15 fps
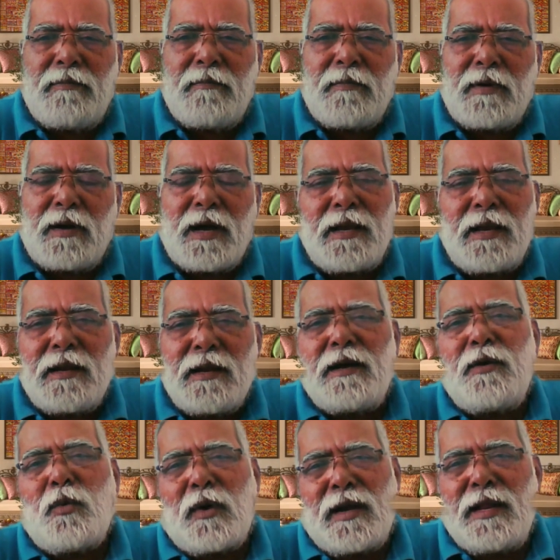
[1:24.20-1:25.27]
I learned
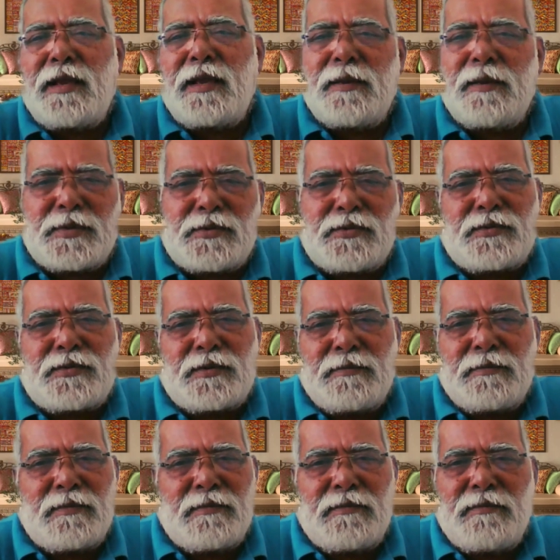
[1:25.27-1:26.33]
only KP system.
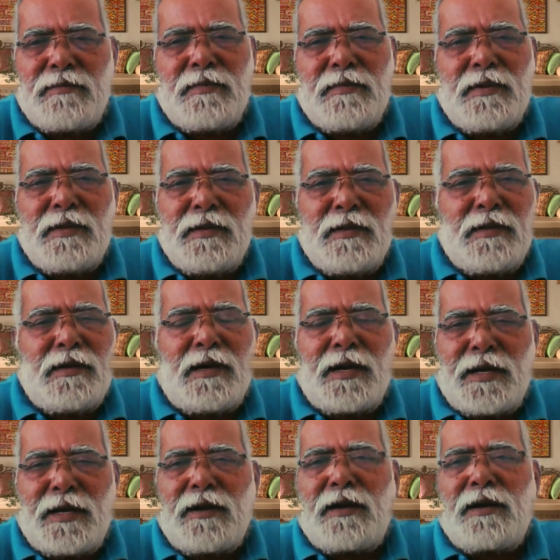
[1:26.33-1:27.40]
I
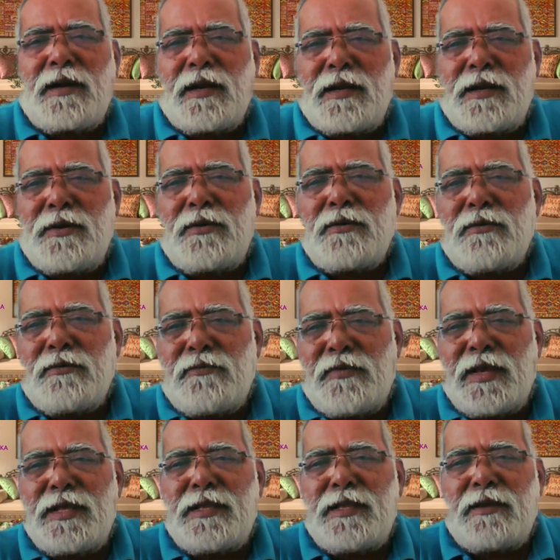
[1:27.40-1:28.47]
did not get into
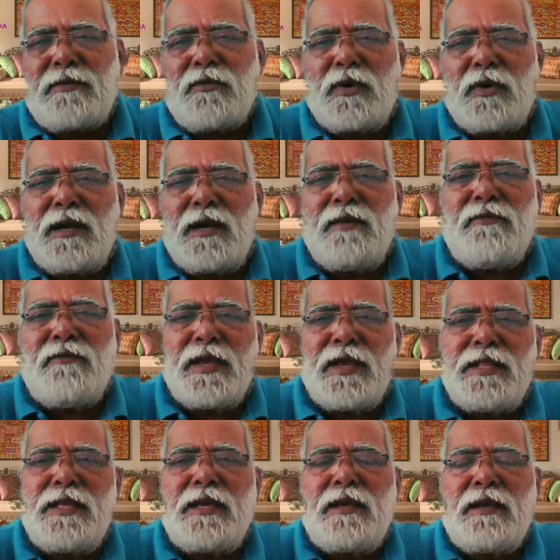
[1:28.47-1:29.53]
Vedic. Only
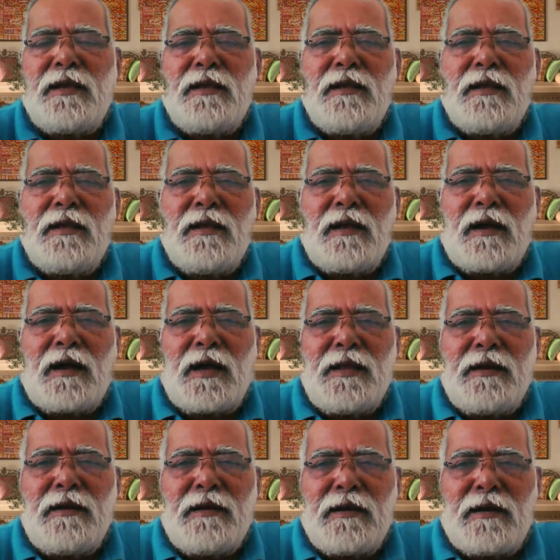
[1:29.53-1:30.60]
Vedic I
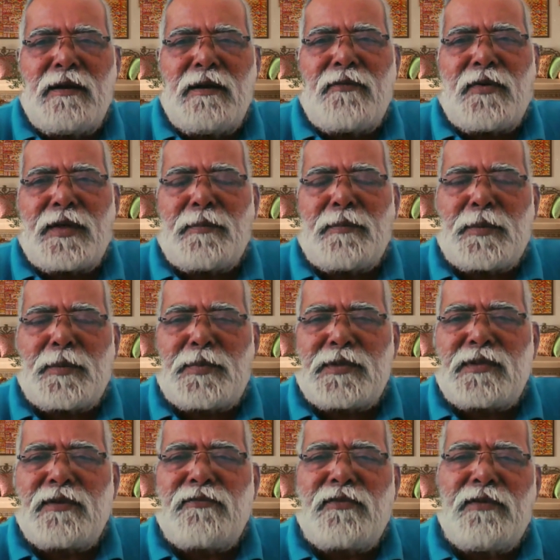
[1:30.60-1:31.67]
learned for the purpose
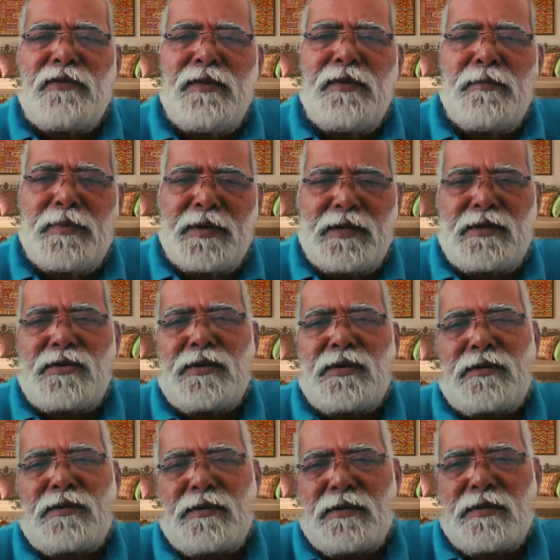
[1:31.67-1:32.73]
of giving predictions.